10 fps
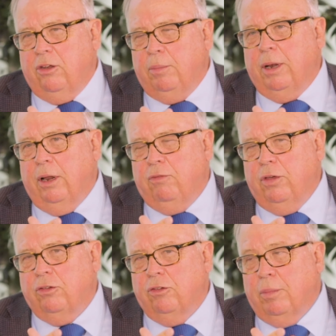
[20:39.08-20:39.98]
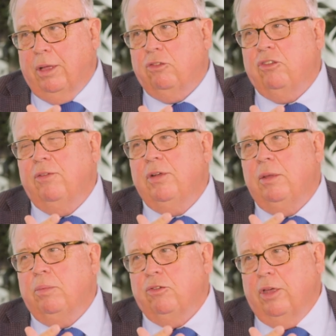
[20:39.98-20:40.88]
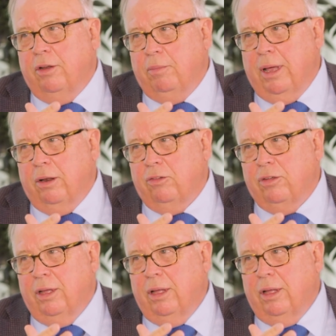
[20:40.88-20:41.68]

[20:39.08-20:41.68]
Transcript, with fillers: typically fixes about 70% of matters.